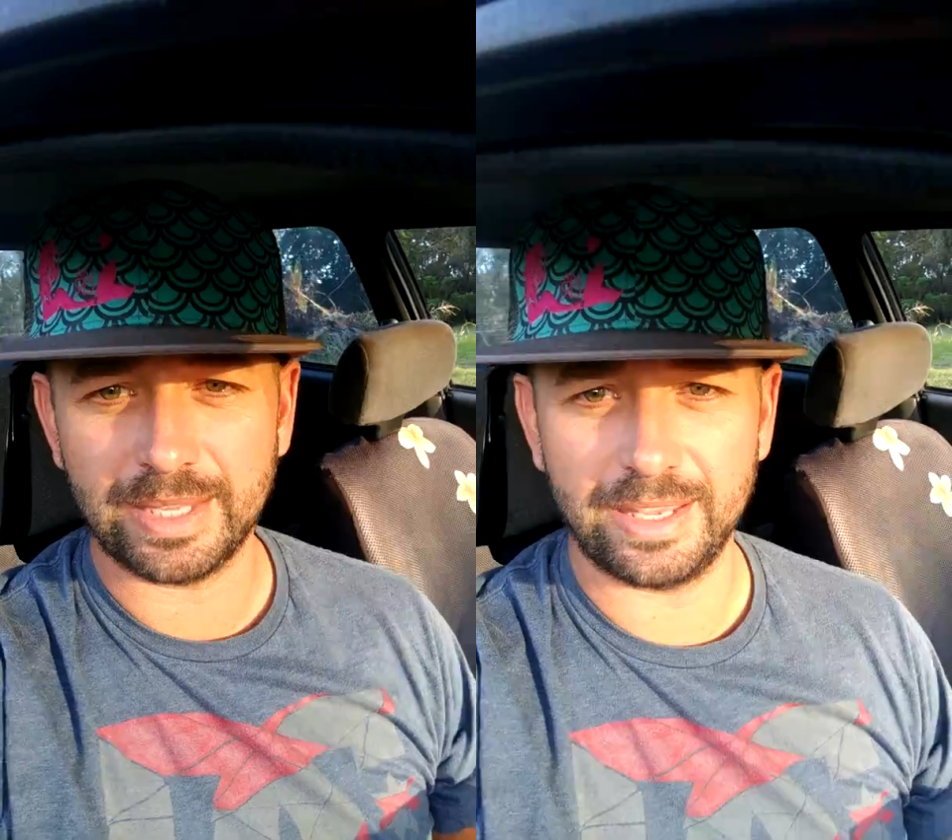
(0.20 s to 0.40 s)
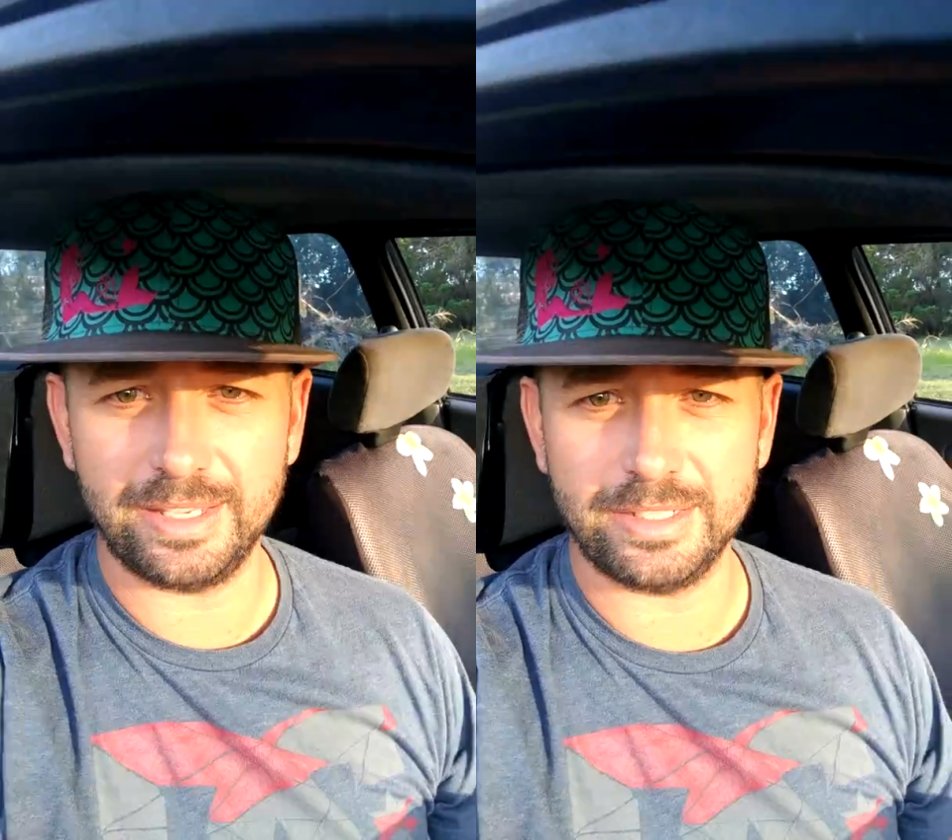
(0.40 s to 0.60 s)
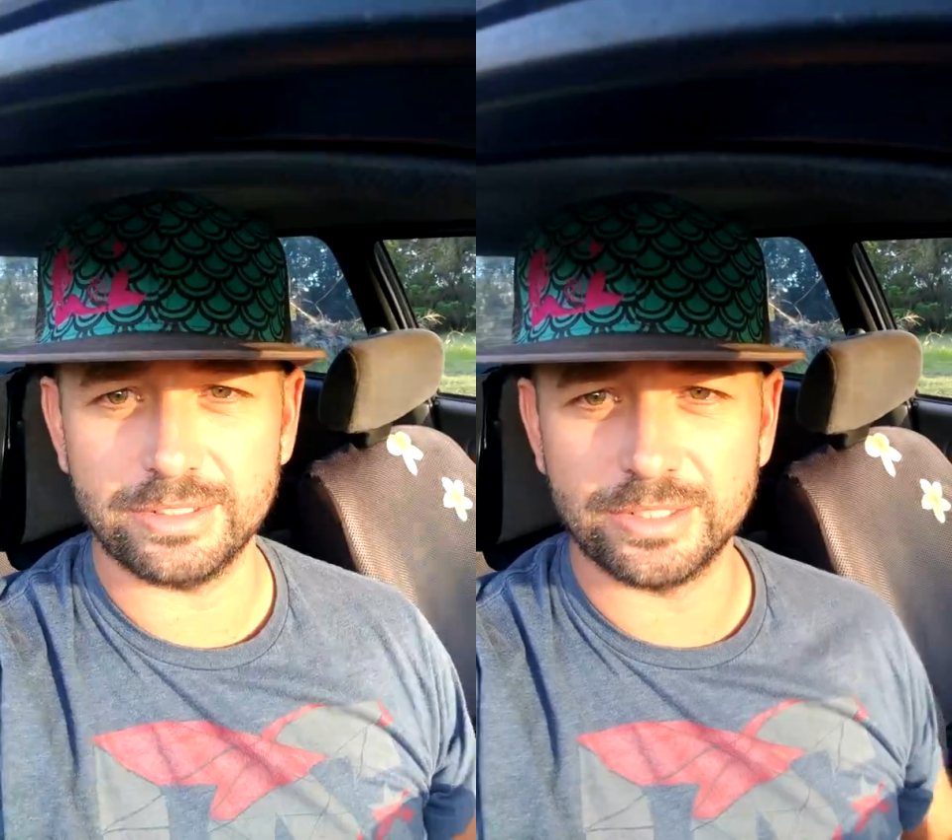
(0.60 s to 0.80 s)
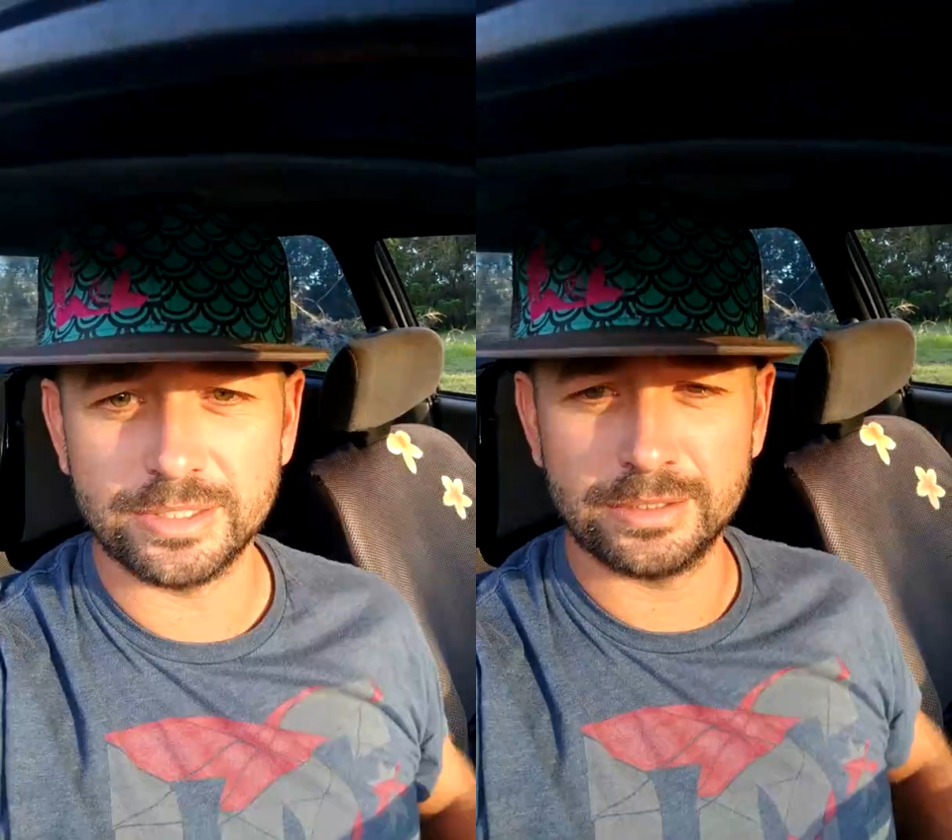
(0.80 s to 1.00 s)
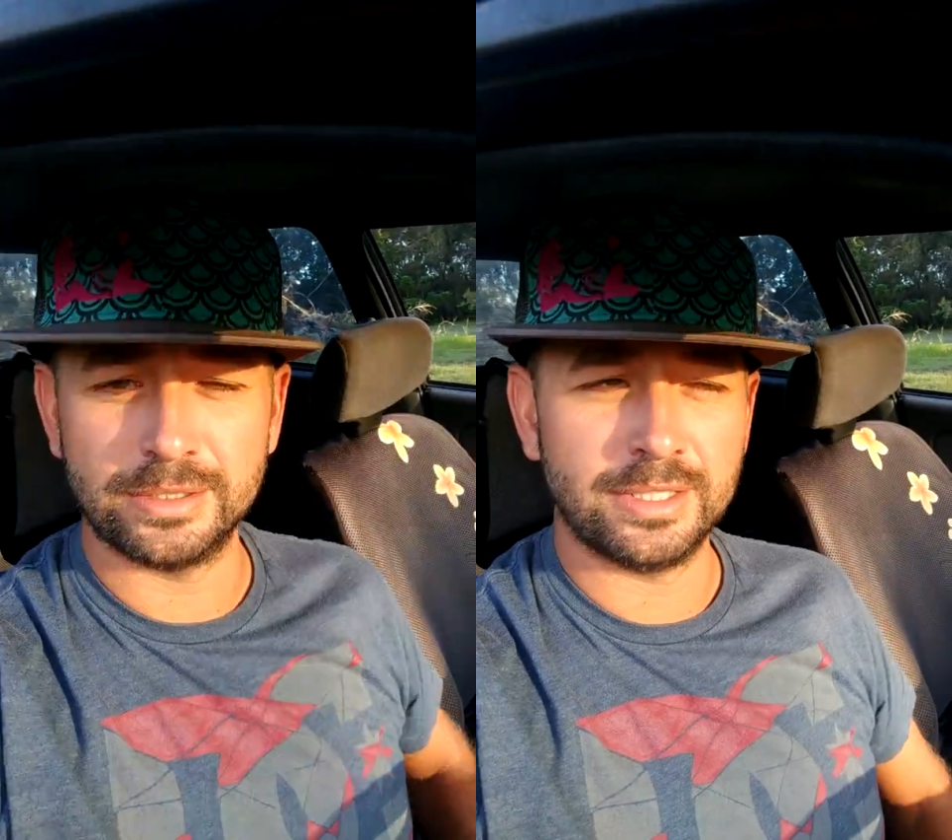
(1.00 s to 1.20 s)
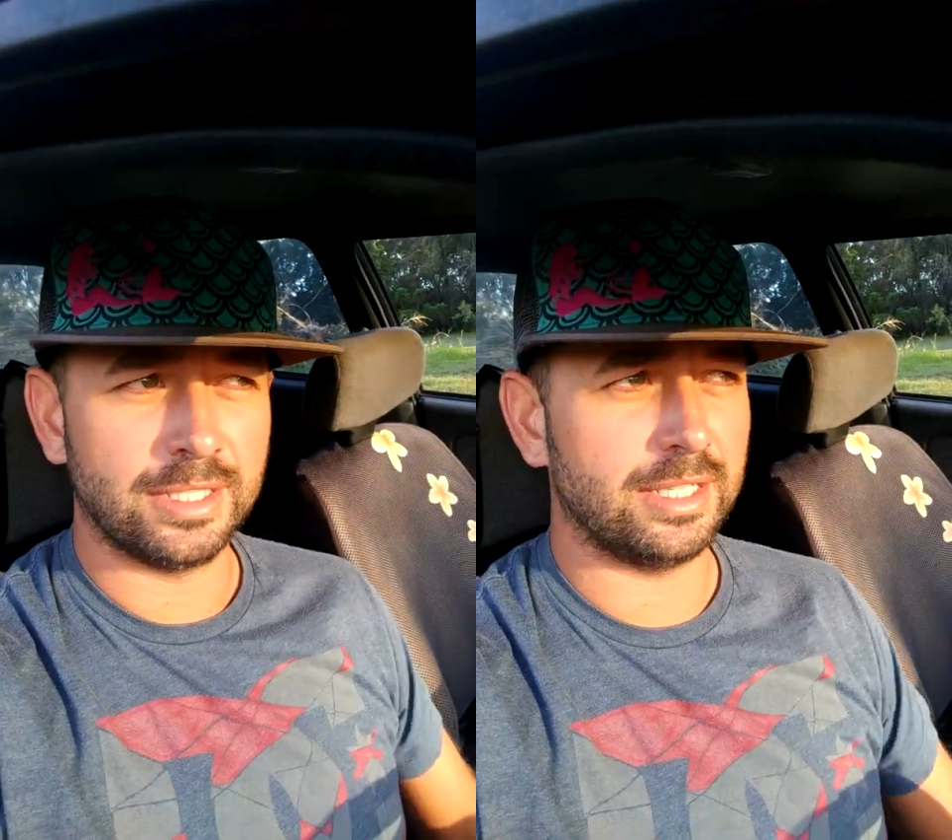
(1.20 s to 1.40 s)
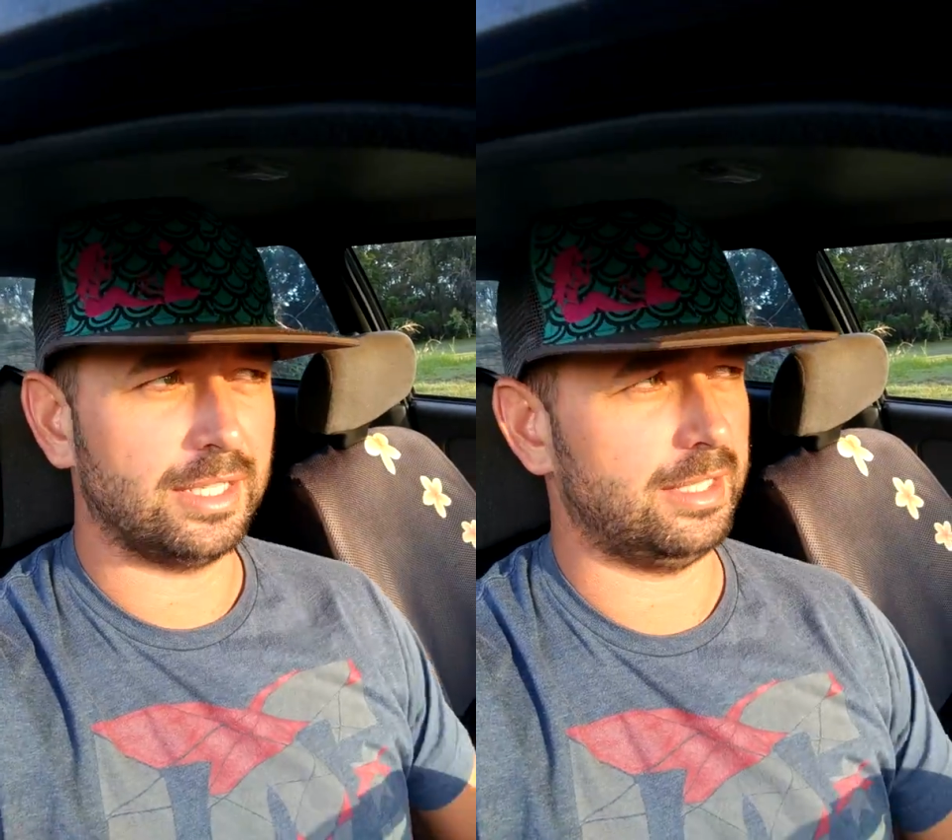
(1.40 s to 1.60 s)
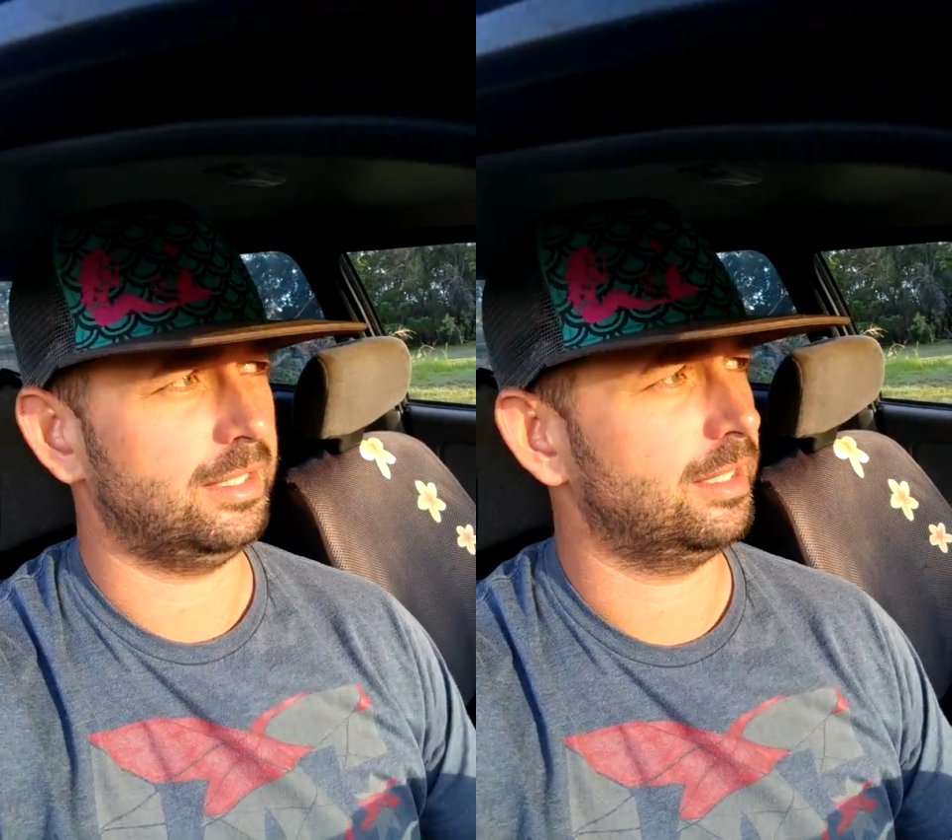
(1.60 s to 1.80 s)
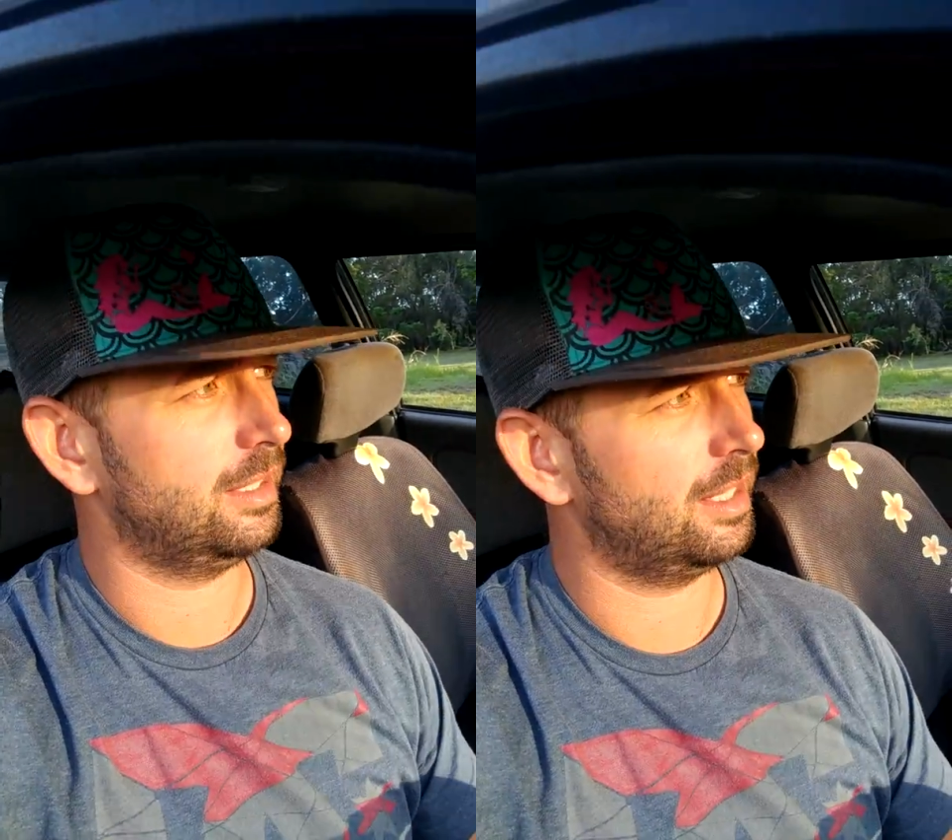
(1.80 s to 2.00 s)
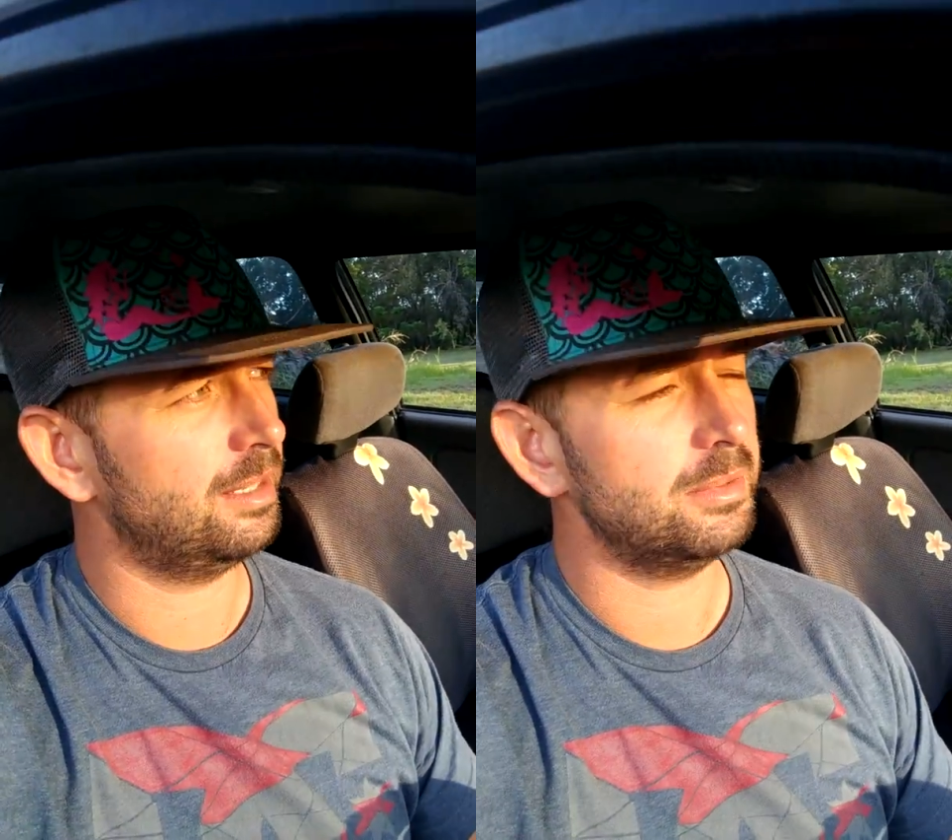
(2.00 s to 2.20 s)
Hey y'all,
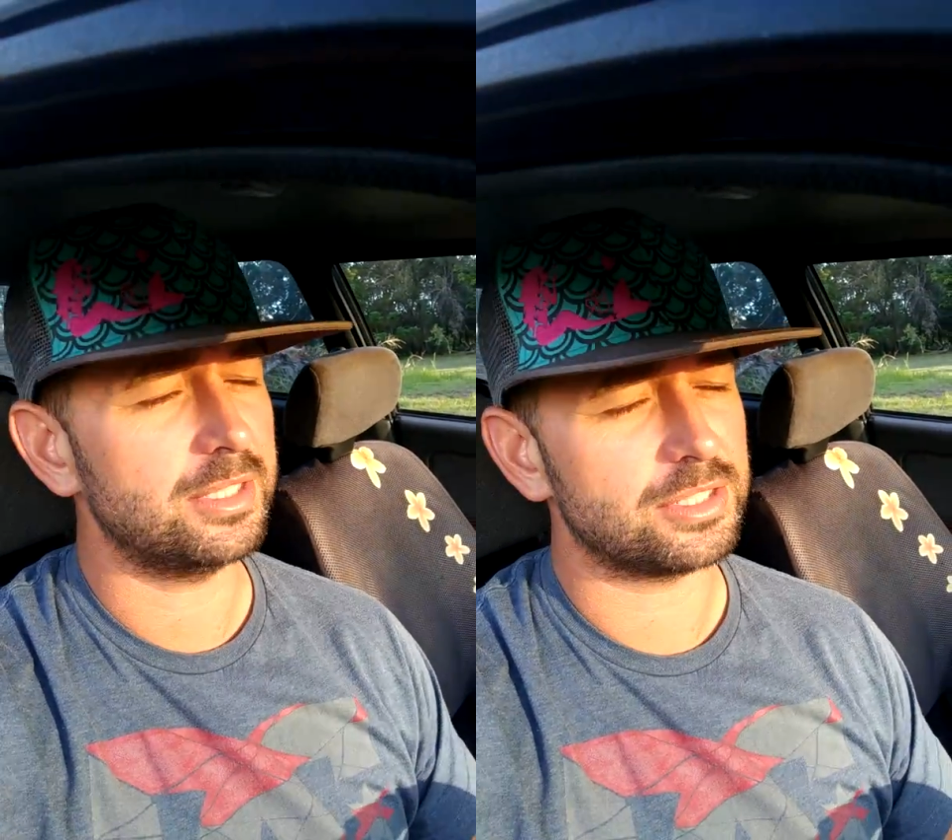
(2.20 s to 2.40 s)
I'm going